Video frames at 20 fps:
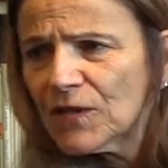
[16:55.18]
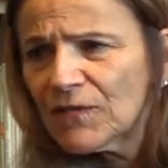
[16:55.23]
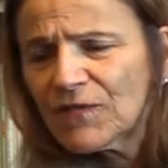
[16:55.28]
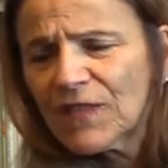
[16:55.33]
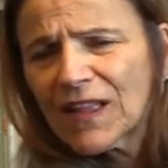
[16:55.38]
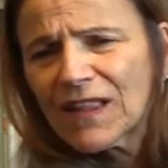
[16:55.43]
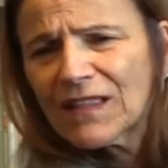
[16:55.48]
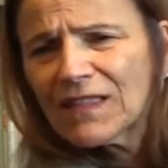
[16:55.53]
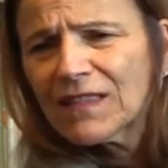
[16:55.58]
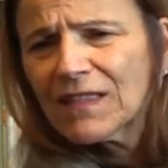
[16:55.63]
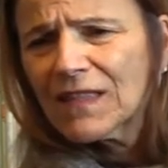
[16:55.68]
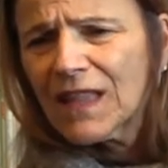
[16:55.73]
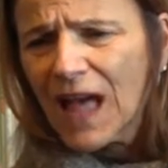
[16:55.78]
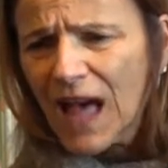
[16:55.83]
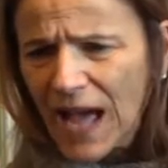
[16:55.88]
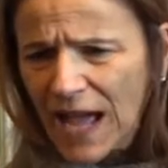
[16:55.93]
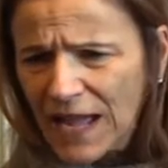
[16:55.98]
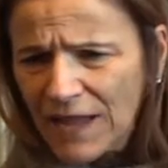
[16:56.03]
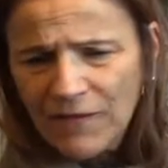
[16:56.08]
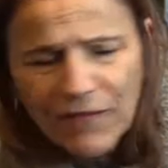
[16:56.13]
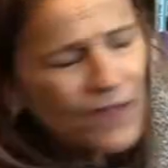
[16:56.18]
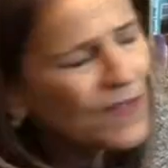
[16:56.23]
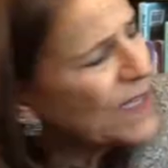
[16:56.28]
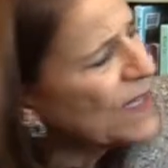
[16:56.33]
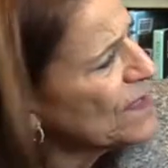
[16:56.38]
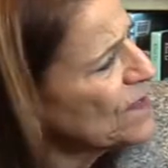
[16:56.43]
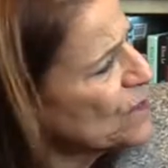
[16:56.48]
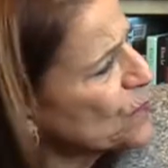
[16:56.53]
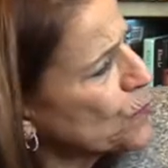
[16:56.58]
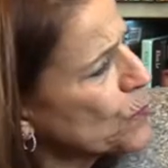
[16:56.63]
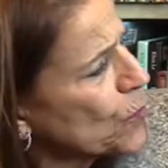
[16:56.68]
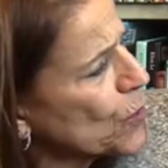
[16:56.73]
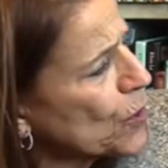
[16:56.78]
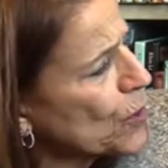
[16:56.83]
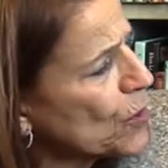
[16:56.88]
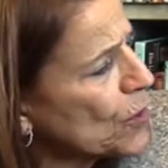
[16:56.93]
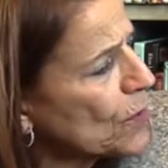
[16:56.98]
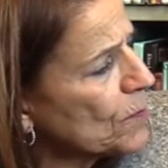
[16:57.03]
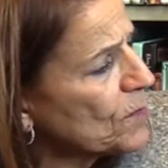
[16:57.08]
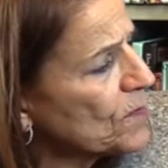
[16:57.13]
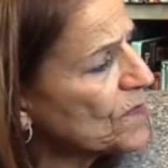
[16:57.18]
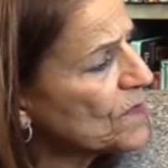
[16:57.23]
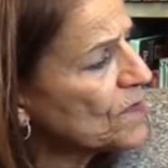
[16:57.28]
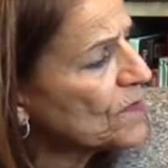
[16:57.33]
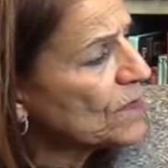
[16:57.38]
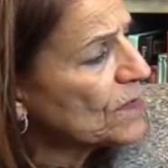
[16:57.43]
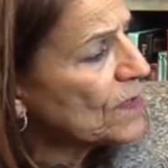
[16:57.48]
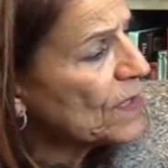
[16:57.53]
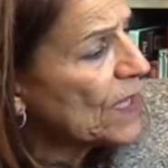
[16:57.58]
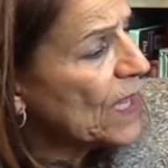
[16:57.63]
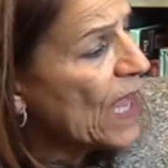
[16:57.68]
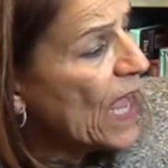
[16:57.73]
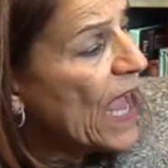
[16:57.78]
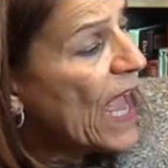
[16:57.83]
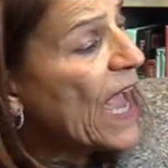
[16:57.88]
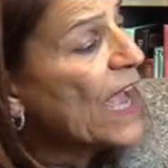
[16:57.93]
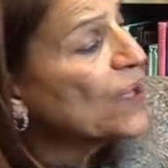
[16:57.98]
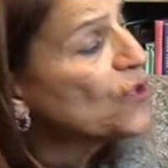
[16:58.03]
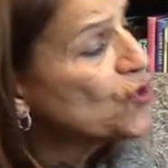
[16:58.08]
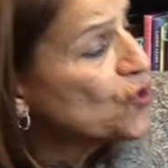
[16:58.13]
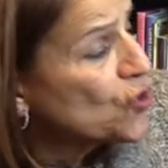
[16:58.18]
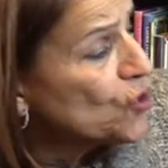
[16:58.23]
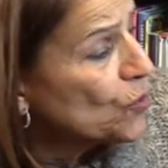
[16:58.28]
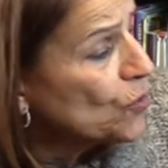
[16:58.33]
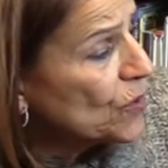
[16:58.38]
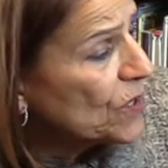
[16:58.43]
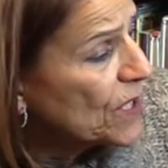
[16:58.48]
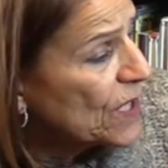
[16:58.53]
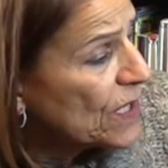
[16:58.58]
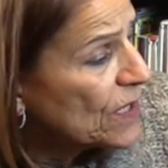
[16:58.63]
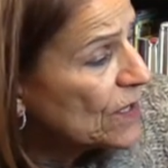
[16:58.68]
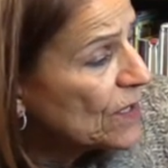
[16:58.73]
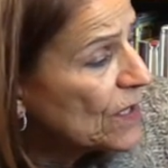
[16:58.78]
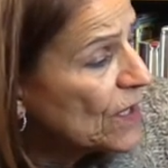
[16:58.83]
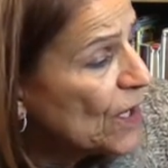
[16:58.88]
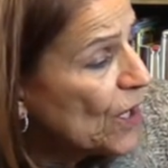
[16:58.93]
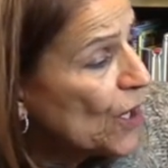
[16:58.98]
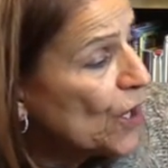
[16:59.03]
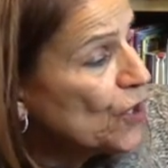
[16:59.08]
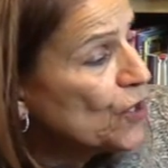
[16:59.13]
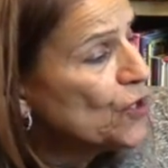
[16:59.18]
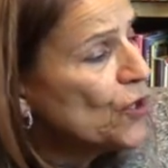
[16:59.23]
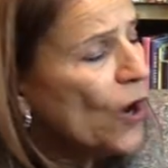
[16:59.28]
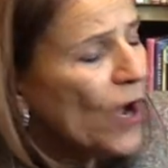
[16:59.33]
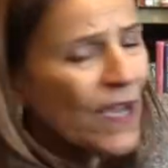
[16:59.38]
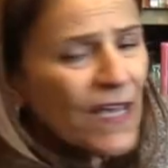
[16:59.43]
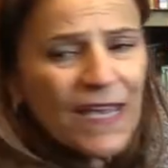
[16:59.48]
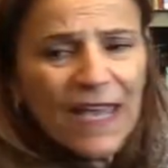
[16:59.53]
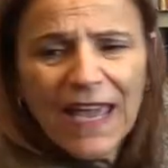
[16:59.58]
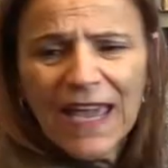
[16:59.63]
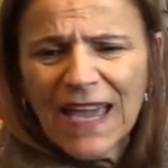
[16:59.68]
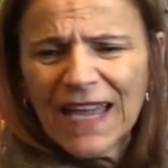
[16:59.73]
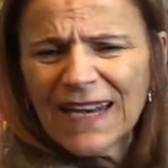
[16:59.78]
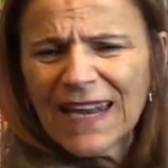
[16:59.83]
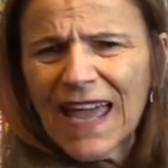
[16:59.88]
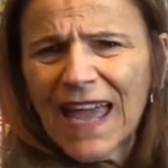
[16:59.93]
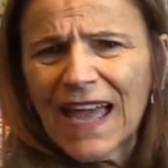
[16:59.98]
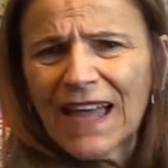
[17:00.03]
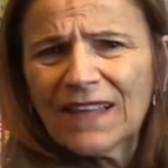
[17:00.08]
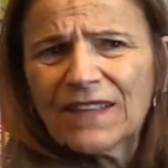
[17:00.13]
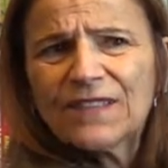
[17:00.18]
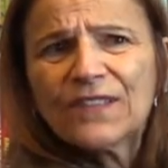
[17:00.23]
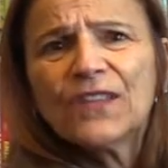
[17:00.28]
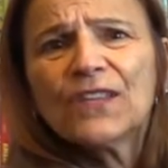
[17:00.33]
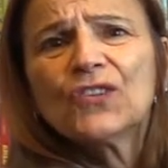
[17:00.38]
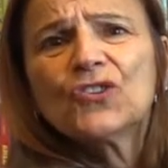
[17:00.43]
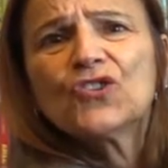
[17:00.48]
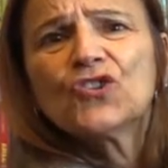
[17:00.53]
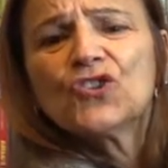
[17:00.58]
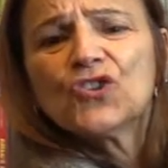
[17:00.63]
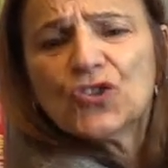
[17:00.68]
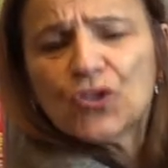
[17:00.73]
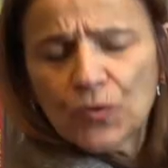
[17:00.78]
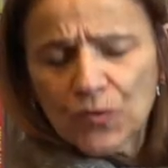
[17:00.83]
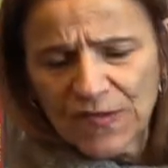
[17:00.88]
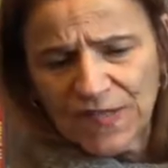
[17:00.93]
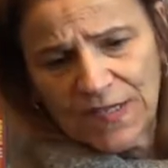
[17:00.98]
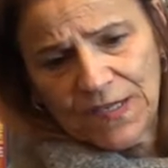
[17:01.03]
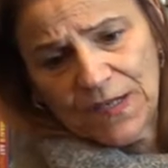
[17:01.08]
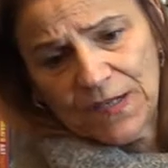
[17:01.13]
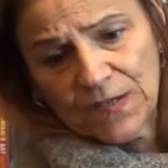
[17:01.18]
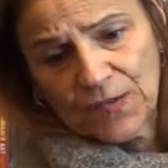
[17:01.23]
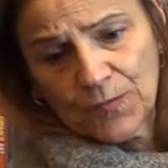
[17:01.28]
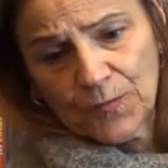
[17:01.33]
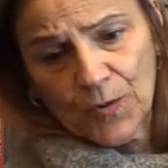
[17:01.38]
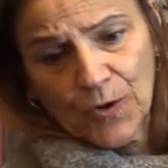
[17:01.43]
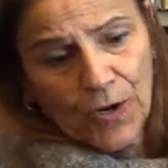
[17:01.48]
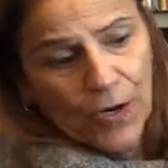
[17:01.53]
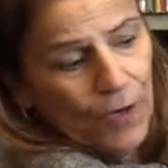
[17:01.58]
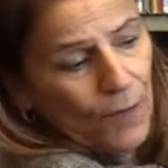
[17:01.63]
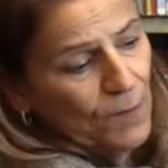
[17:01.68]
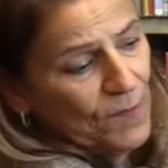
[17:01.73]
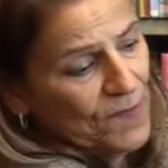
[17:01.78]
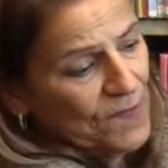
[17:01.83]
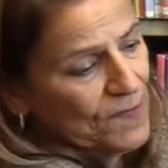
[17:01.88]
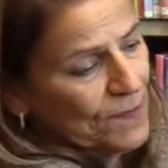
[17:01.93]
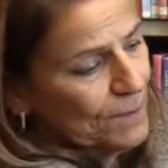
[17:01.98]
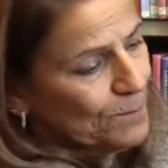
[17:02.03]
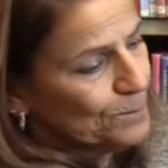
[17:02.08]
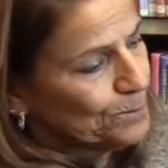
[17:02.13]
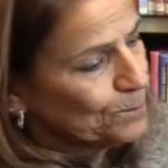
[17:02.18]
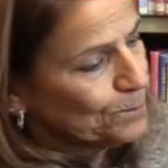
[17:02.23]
of the liveliest worms. And Julian, your can has the juiciest worms.